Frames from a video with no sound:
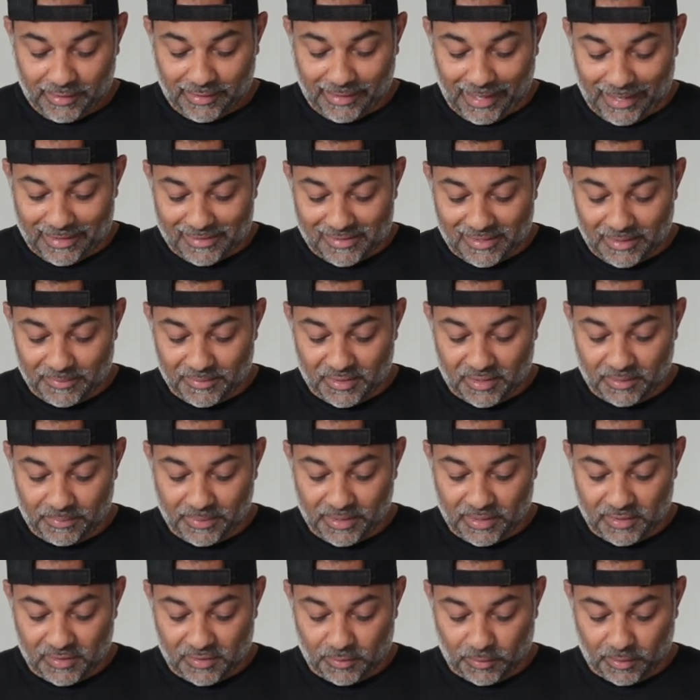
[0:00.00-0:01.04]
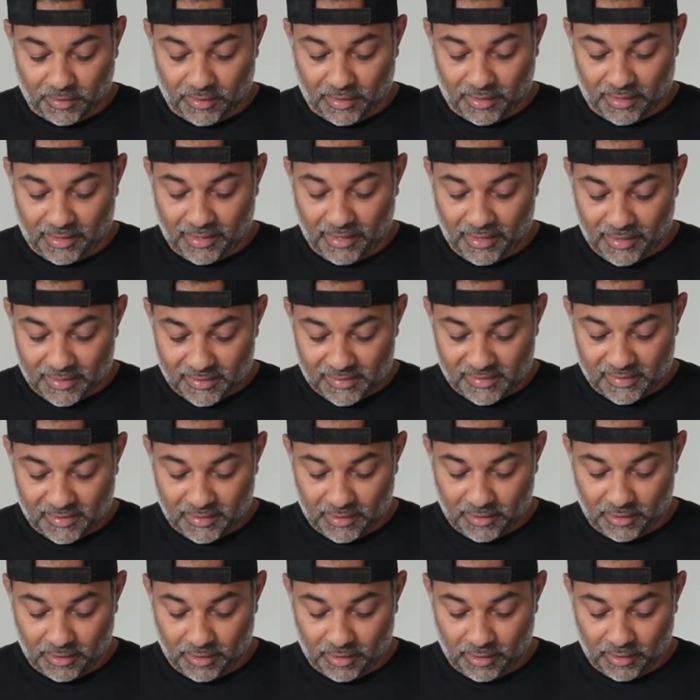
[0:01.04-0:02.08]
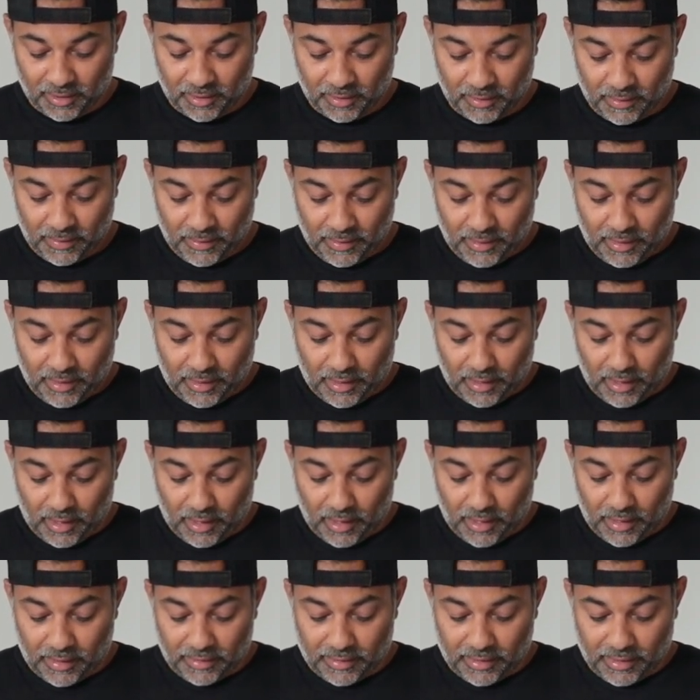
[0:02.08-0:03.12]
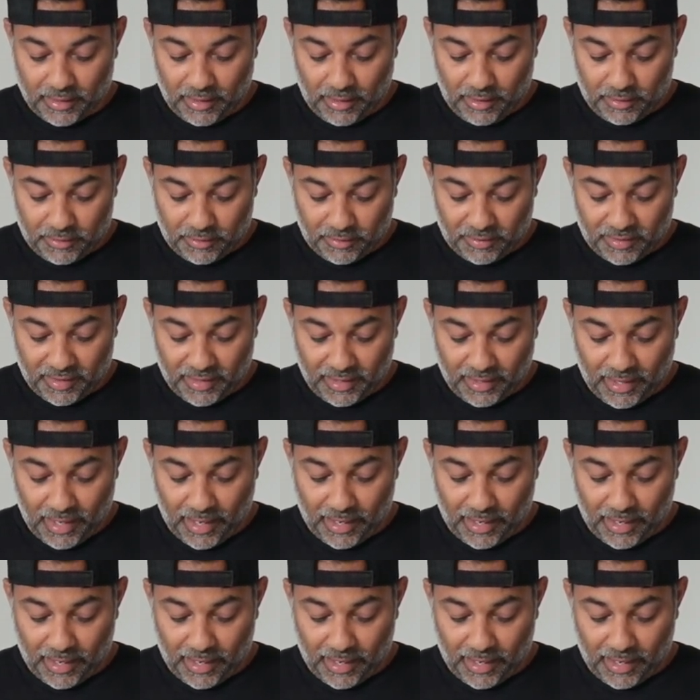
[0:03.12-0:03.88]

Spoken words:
that seems to be sort of the case here. The other thing